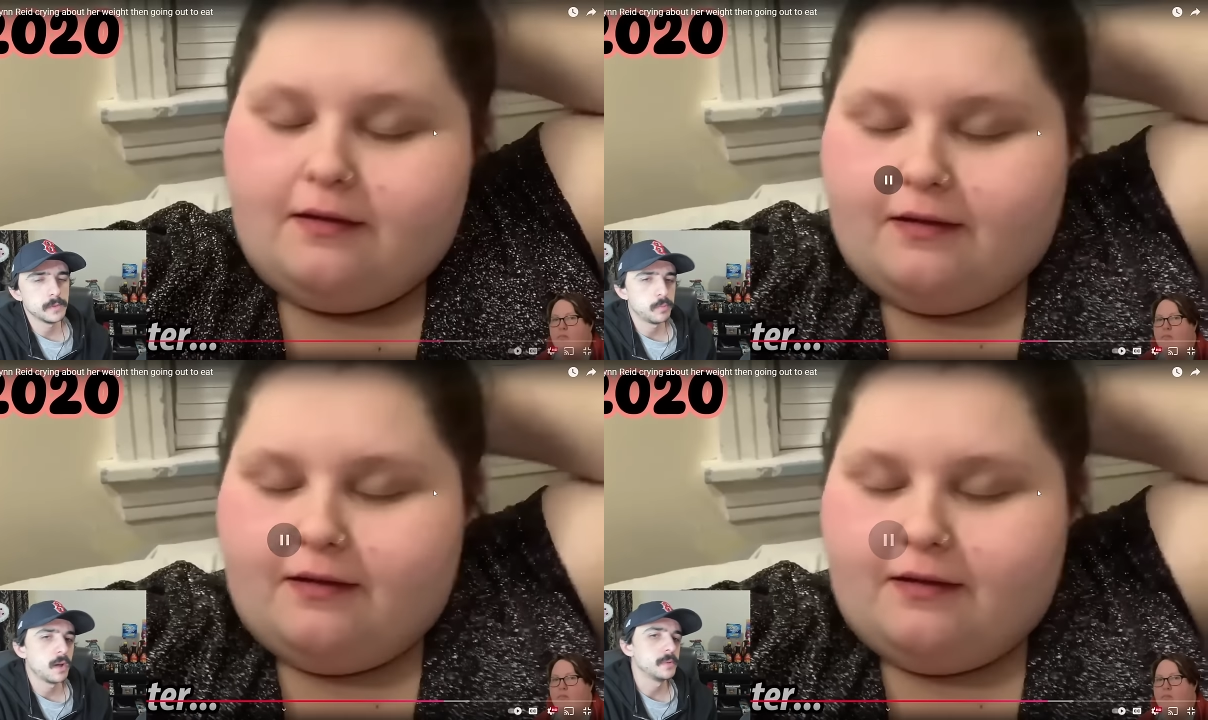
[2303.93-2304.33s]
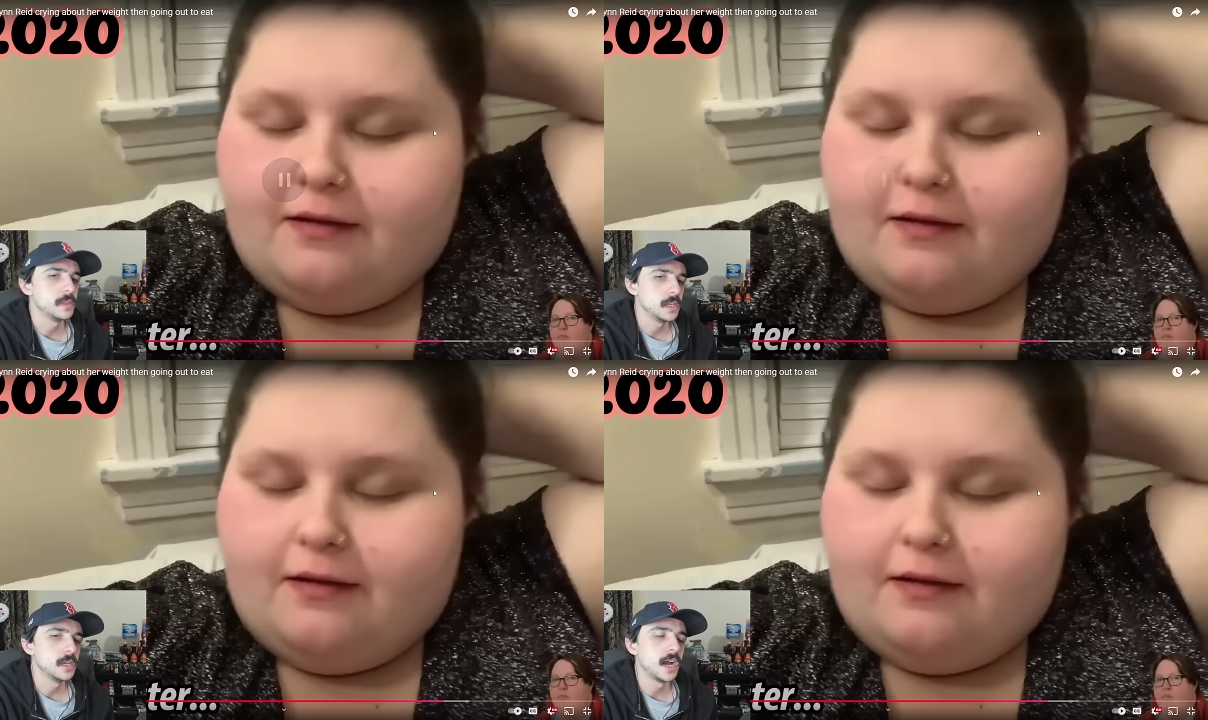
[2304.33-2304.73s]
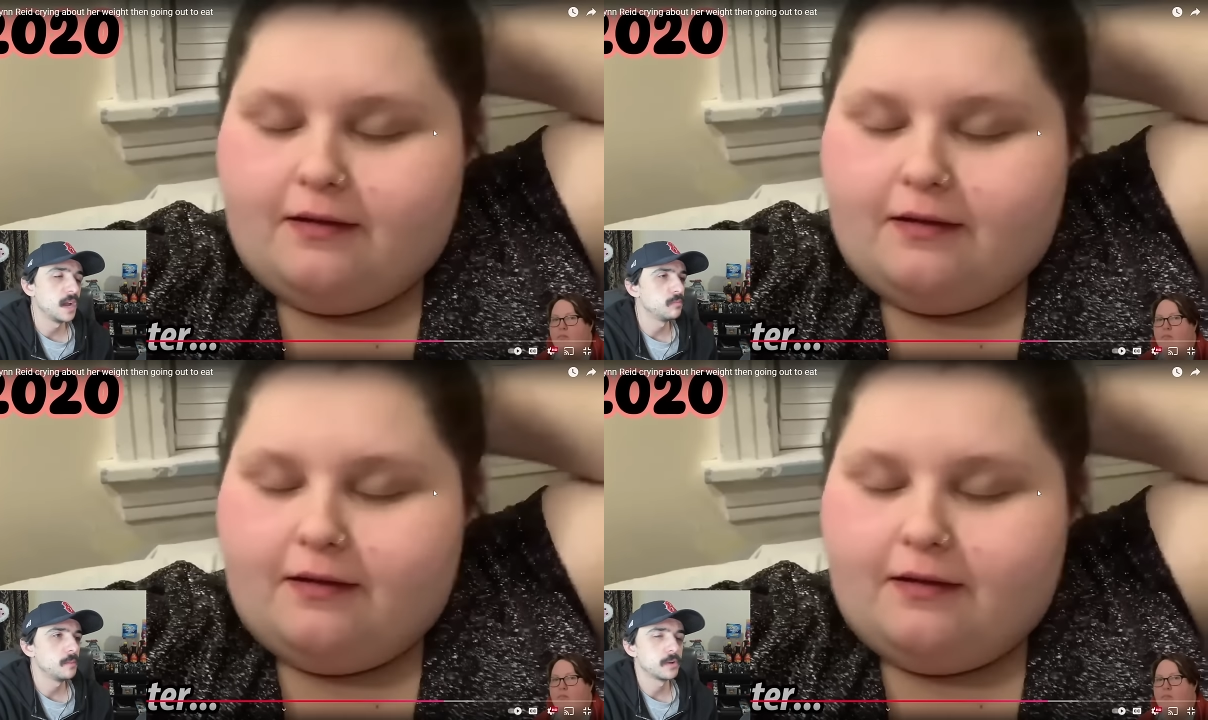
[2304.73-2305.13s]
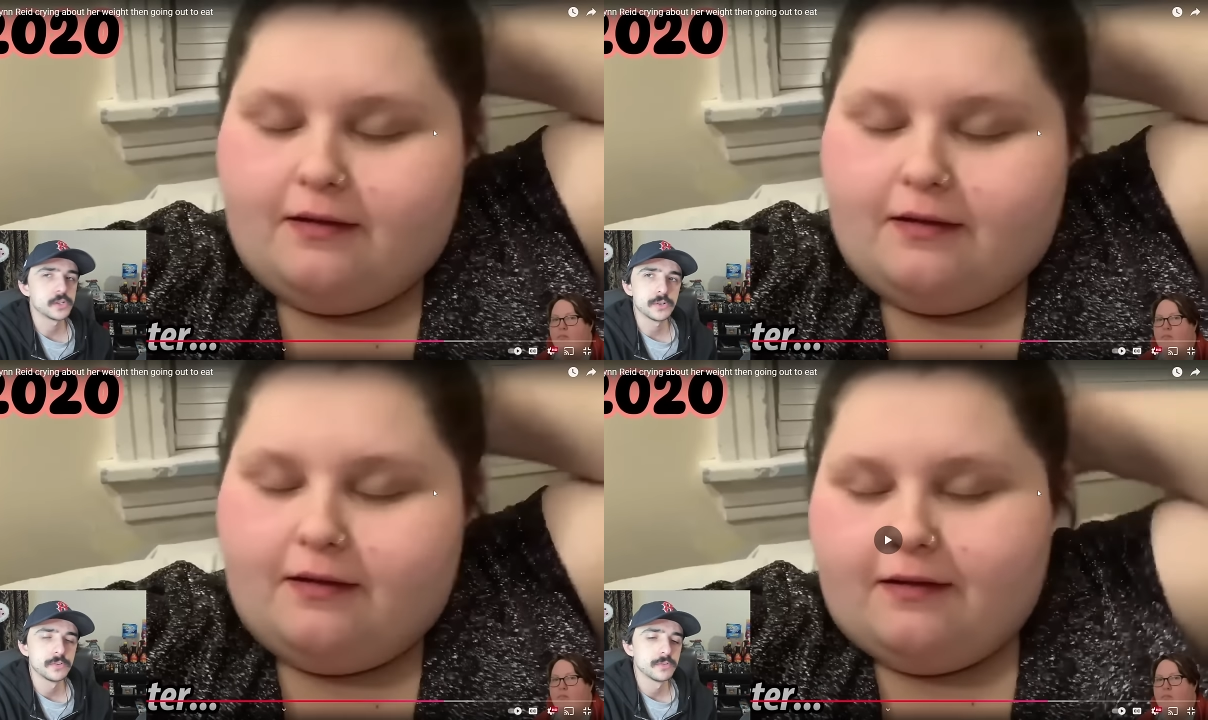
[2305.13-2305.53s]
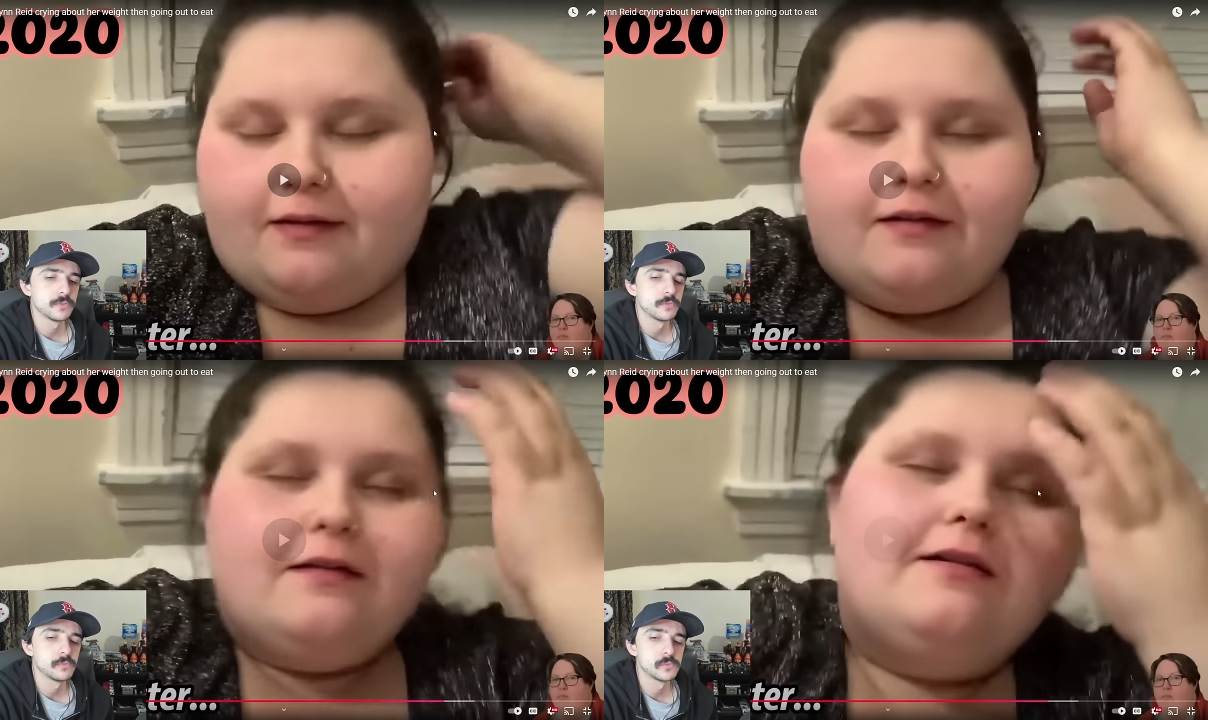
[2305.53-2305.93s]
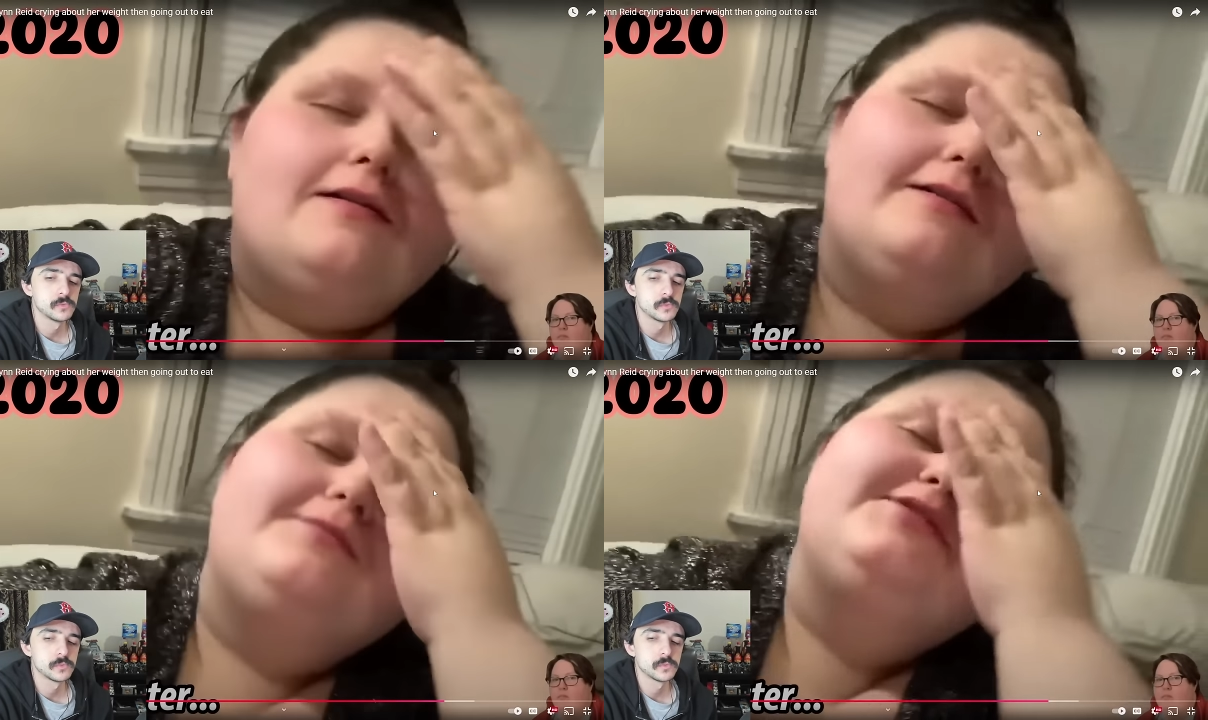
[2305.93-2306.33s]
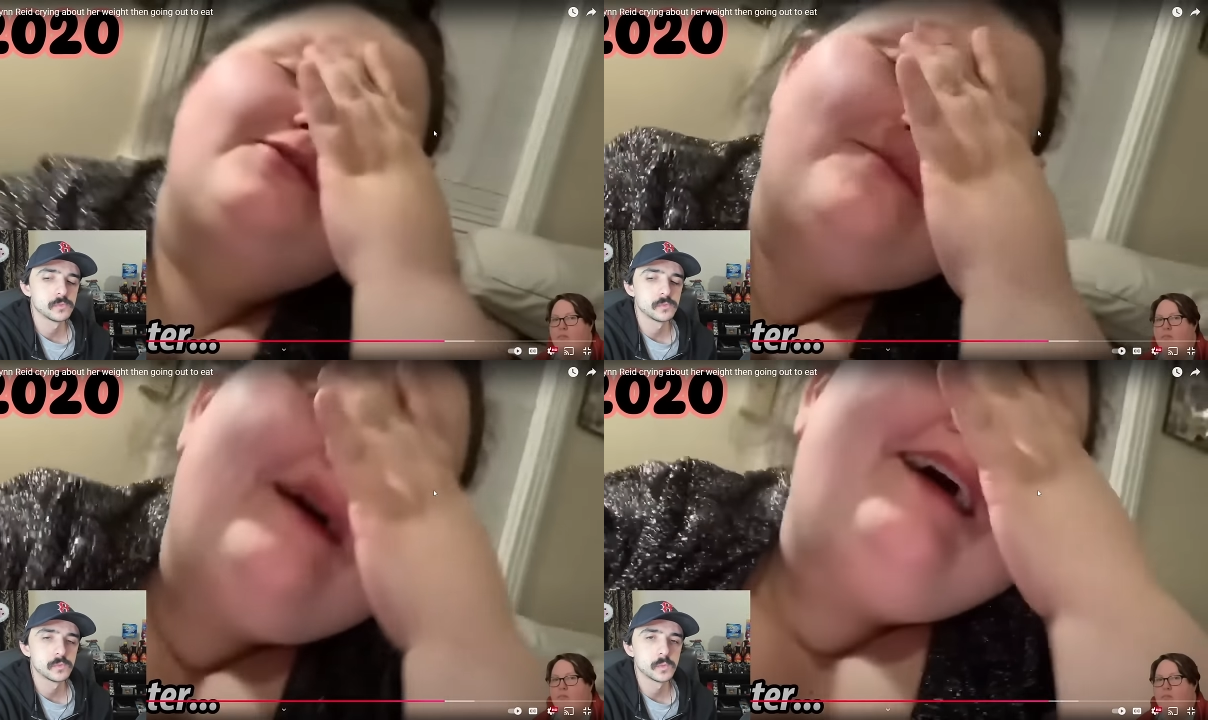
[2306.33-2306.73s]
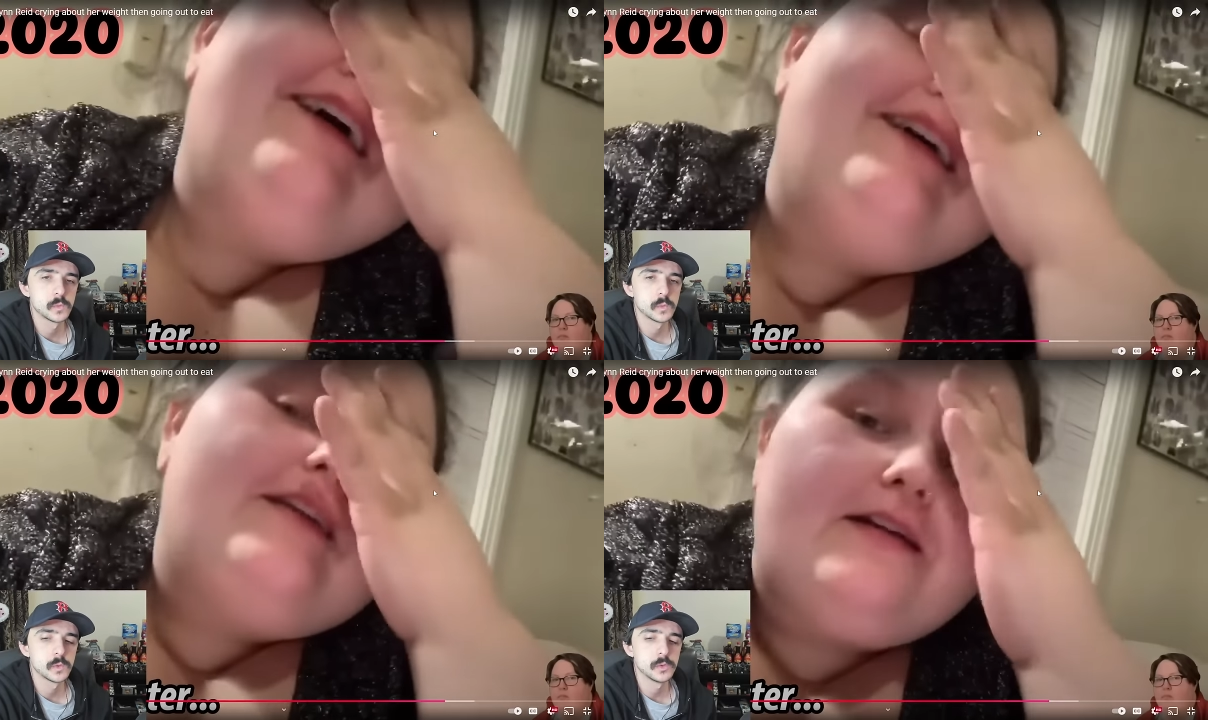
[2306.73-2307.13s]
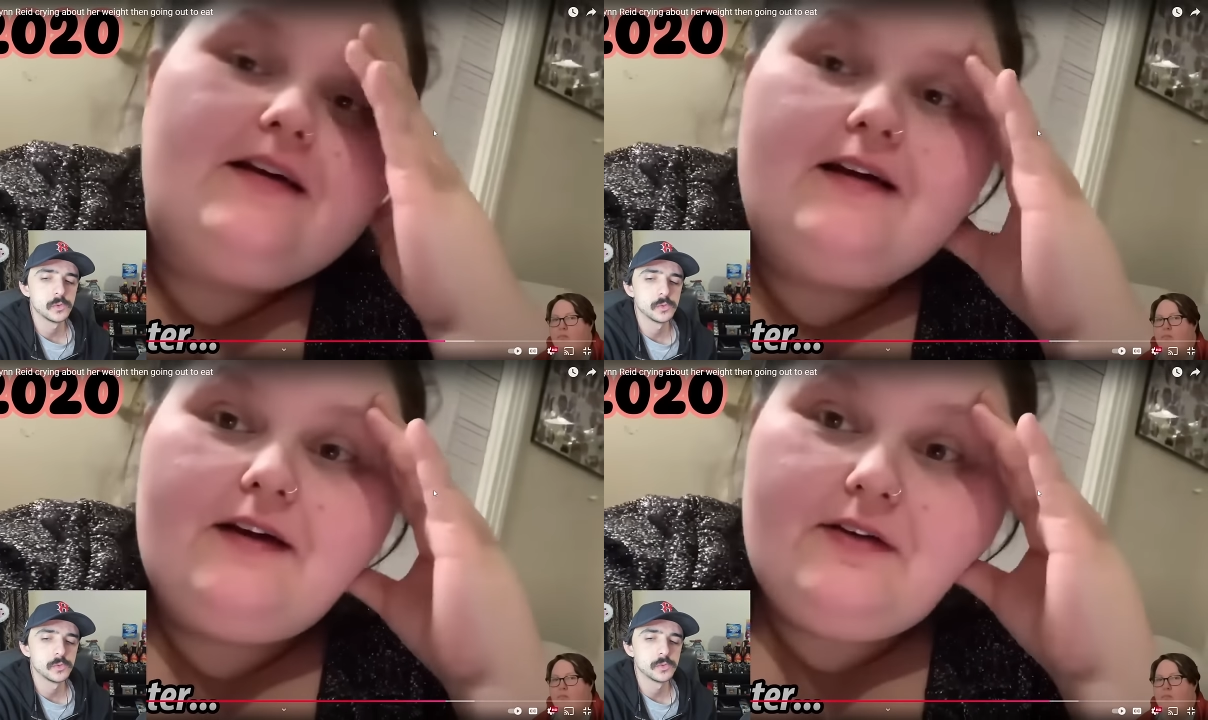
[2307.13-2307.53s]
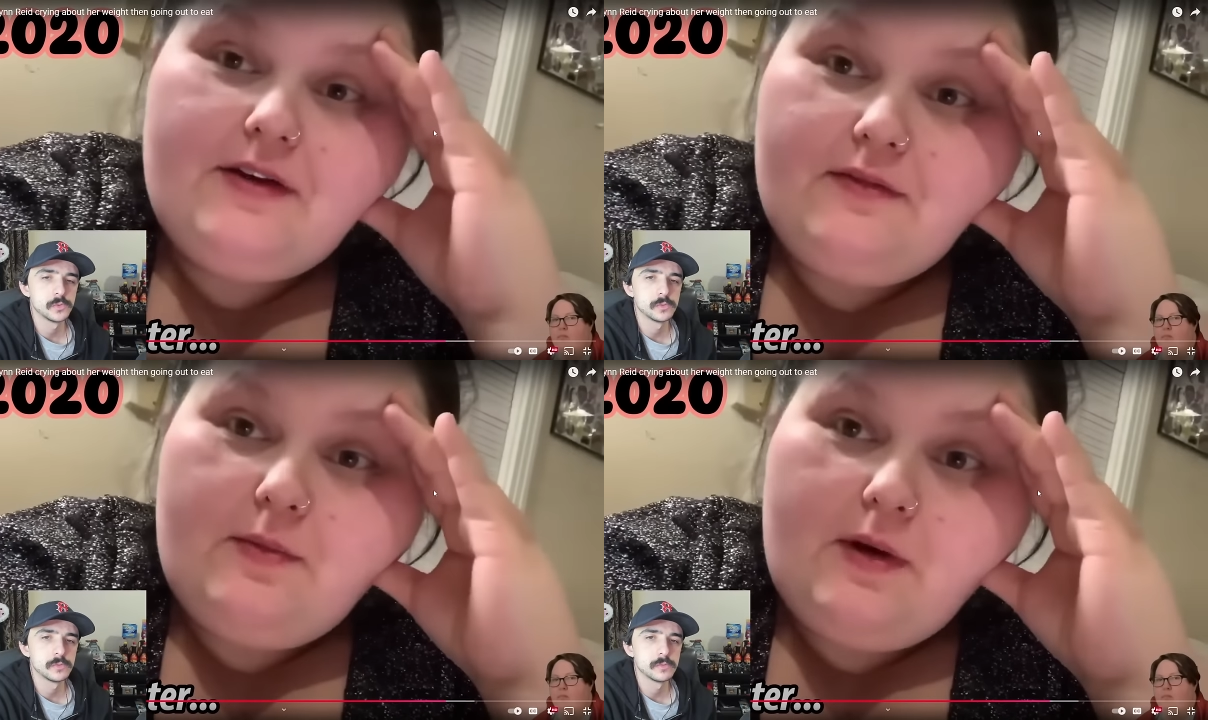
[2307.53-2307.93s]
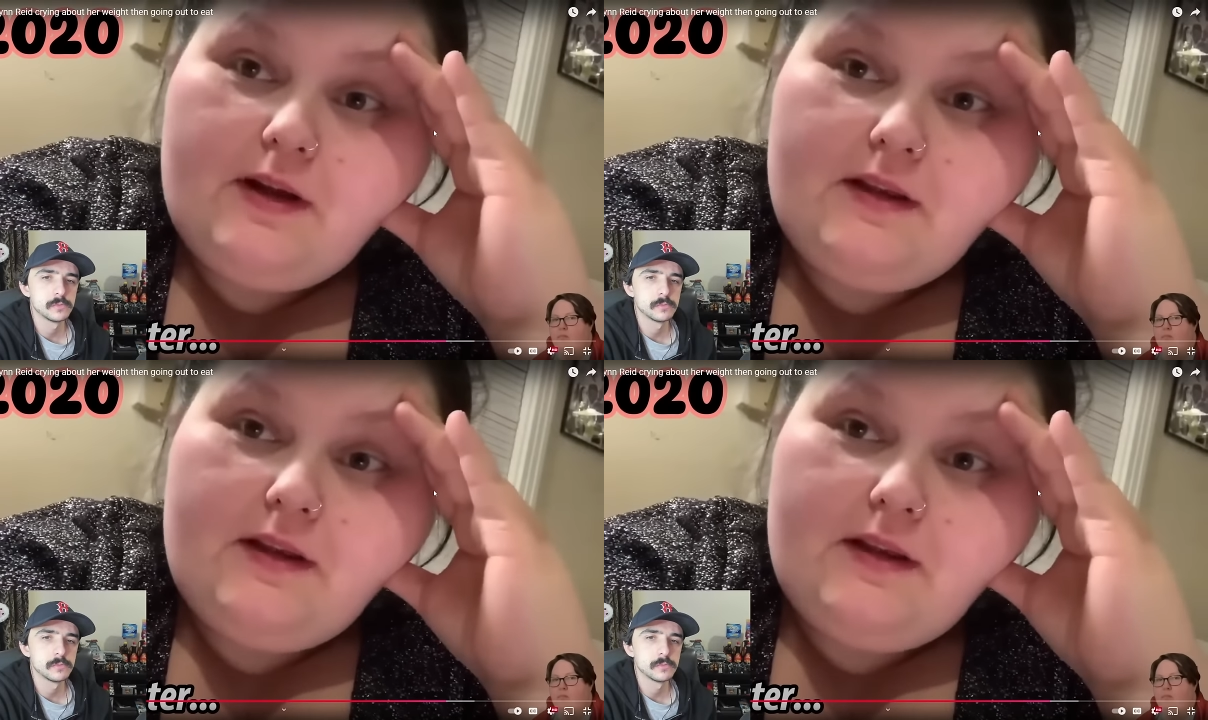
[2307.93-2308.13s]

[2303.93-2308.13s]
Speaker 1: probably the uh, high blood pressure.
Speaker 2: Oh, I'm so mad. I don't even want to